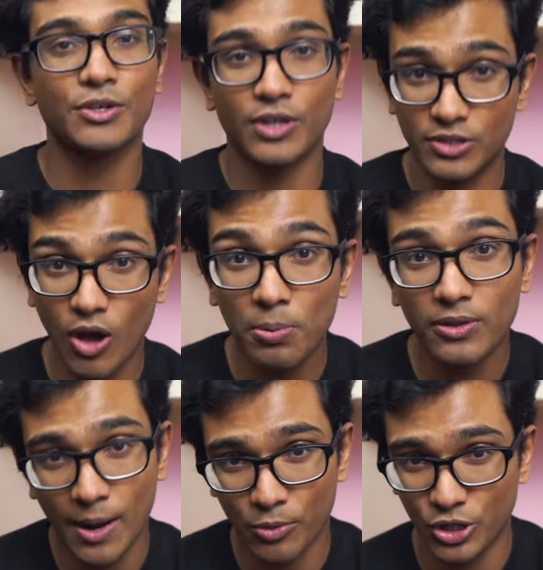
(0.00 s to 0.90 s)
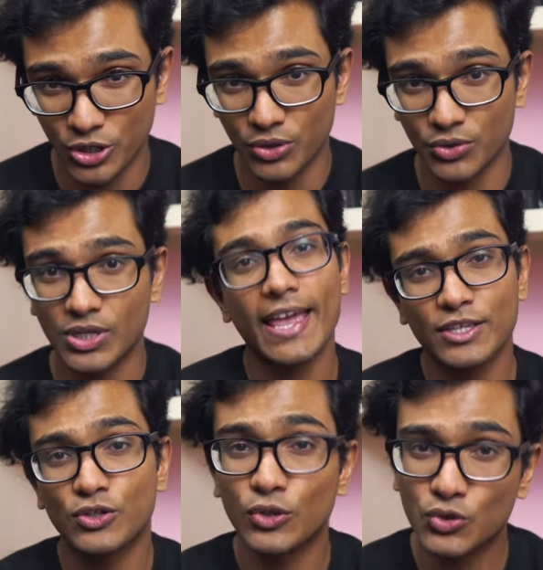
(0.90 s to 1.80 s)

So the example that I'm going to use is the